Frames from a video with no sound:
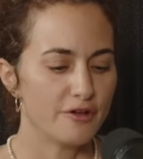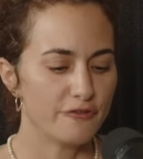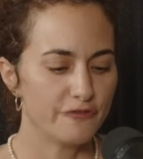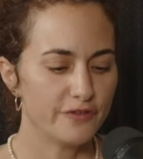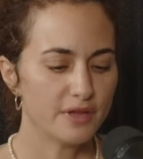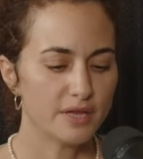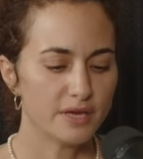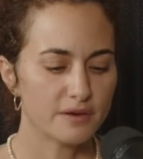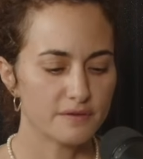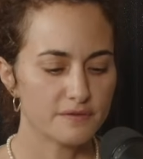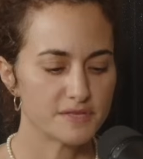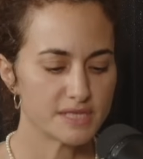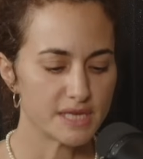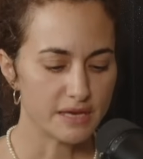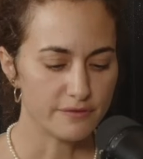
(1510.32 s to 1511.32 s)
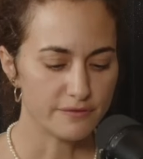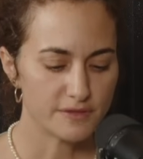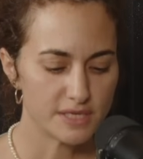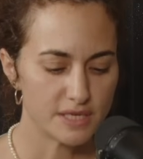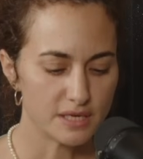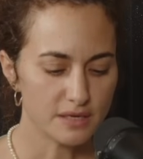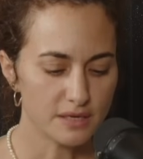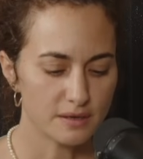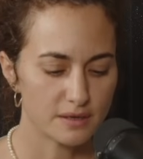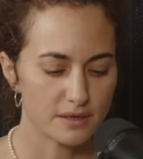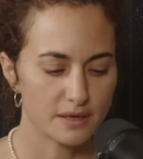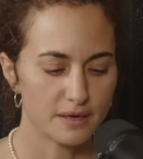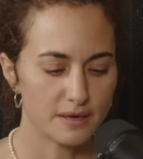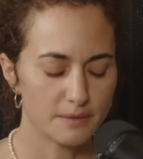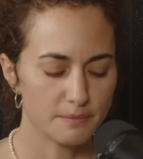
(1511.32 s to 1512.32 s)
feeling of safety.
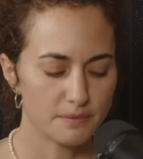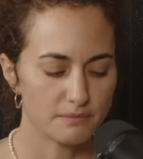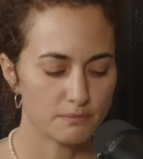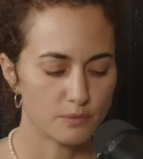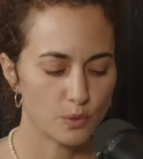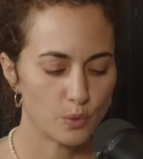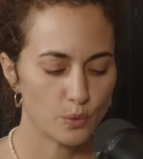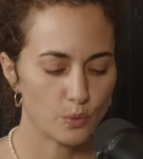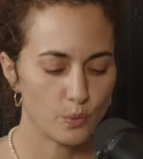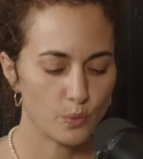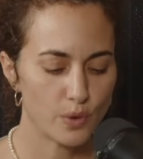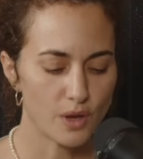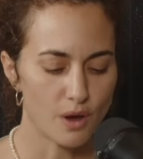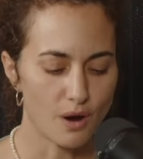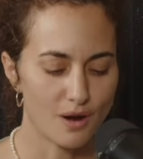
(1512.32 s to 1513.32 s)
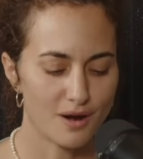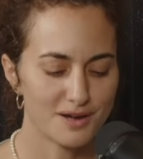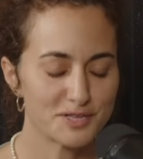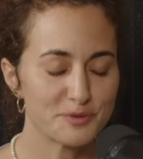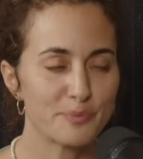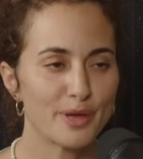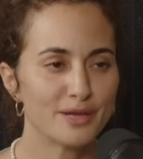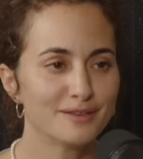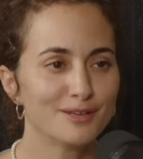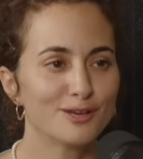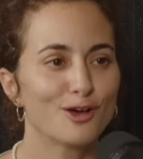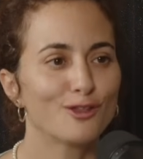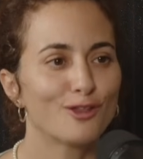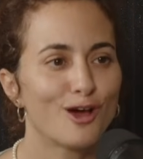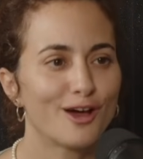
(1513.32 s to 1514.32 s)
We are depending
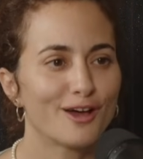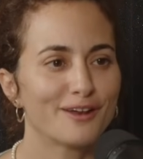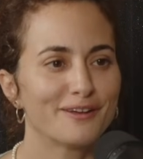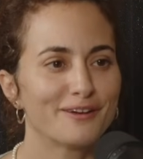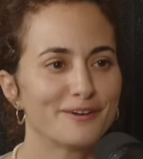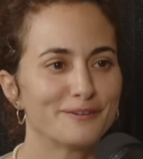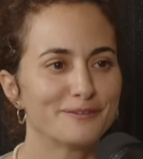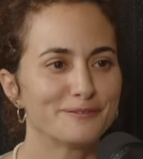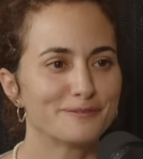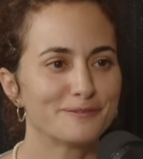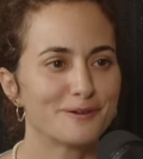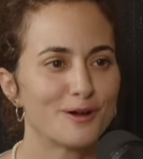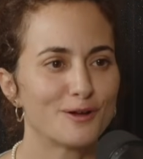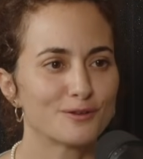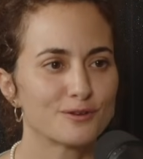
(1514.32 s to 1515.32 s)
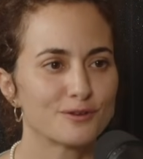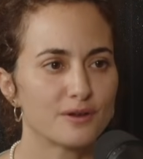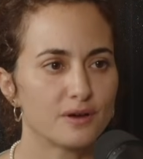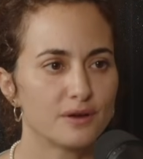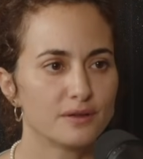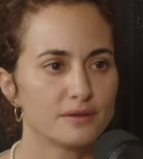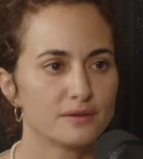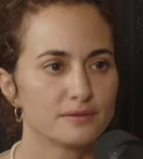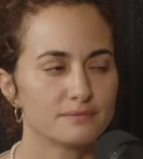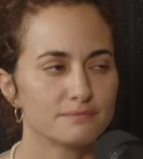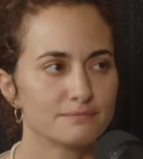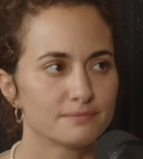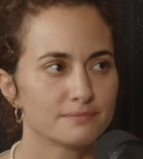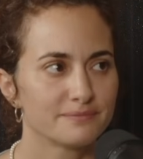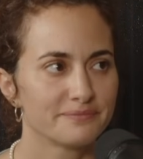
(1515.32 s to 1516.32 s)
a lot on
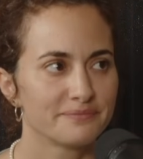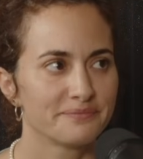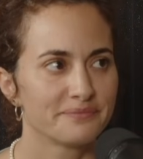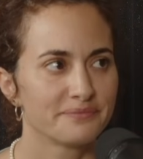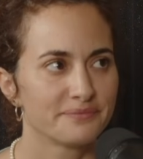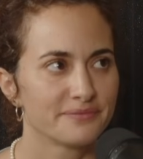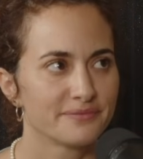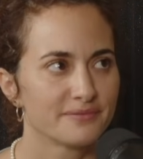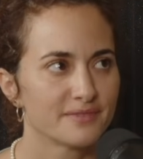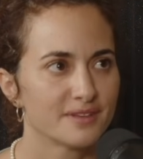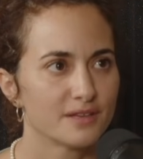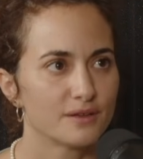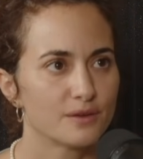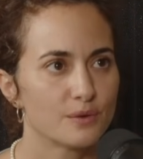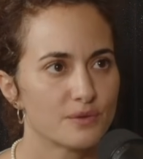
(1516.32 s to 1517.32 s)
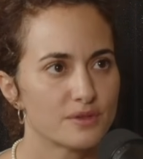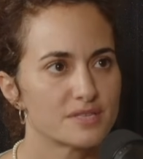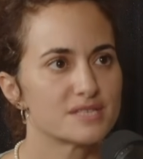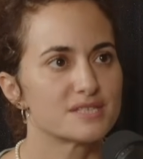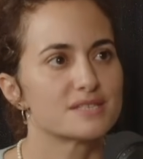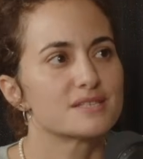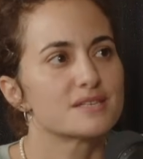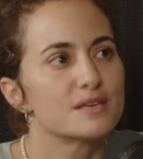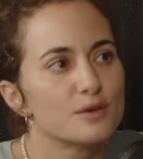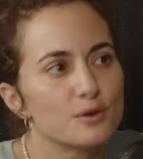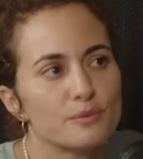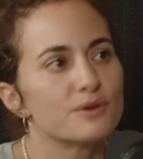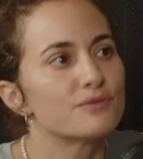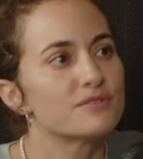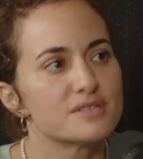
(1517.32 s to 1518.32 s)
this
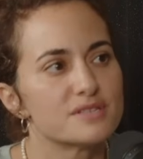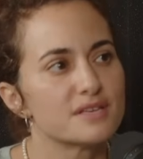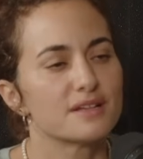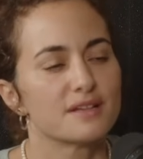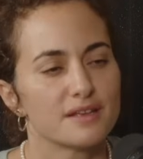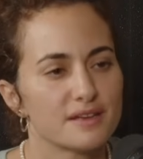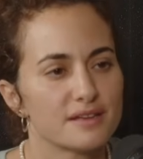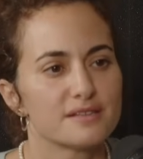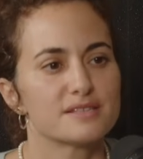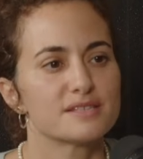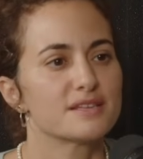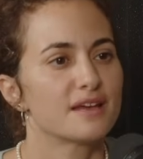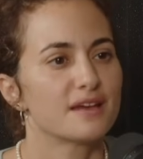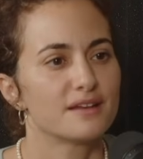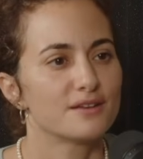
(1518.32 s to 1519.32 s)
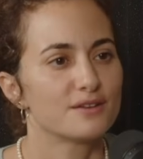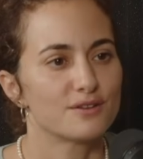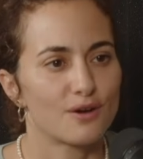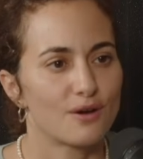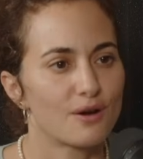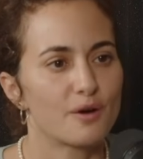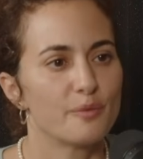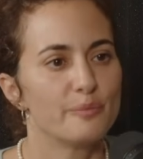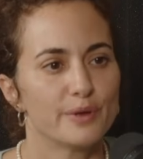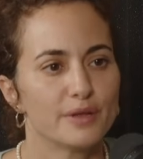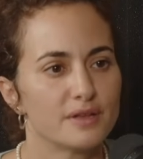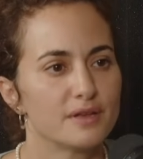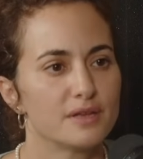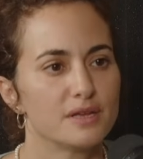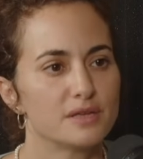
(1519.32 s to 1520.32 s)
human resilience and our
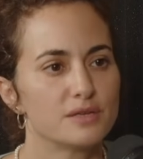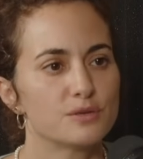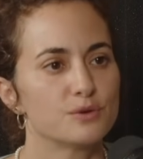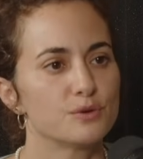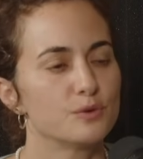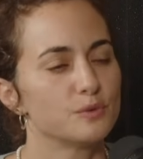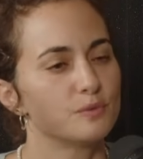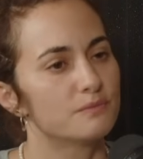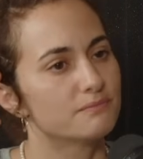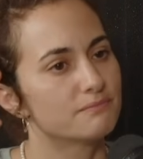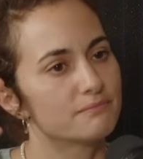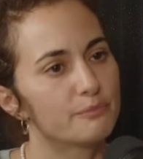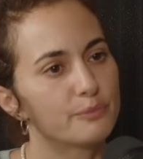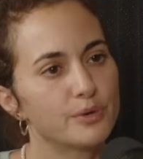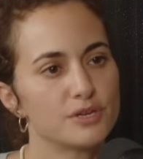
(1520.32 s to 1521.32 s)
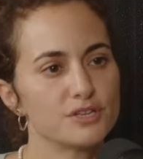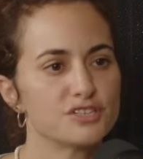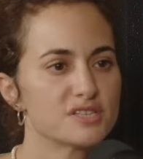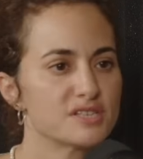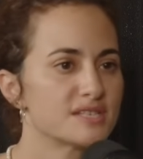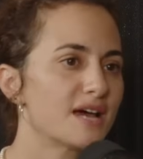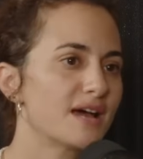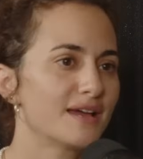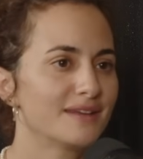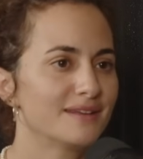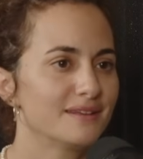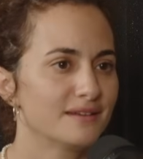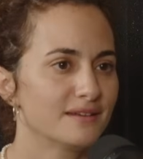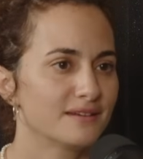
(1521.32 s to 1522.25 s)
ability to push aside,